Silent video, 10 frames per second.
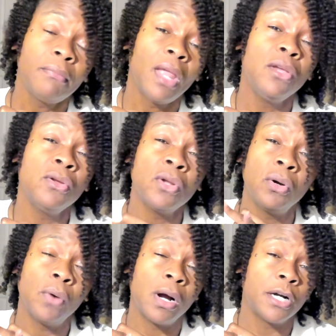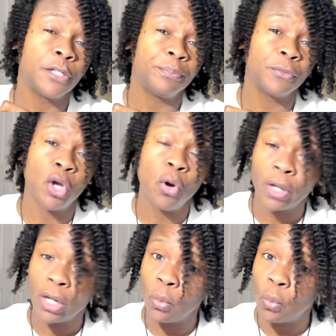You know, um,
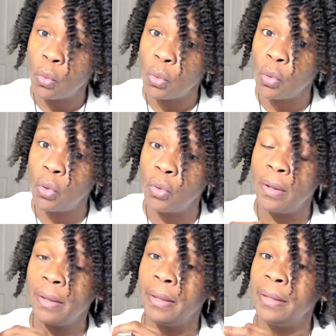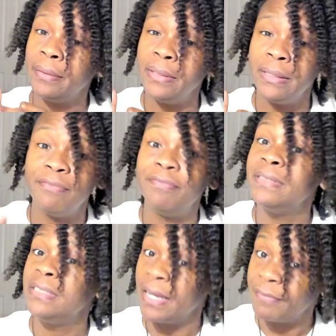coconut oil, the
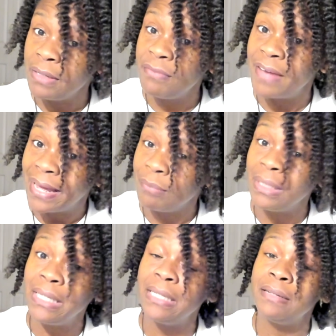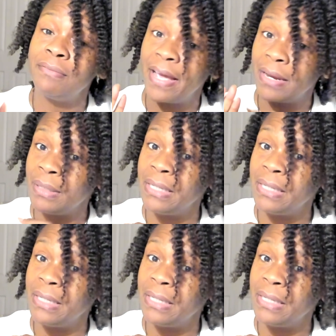definitely vitamin vitamin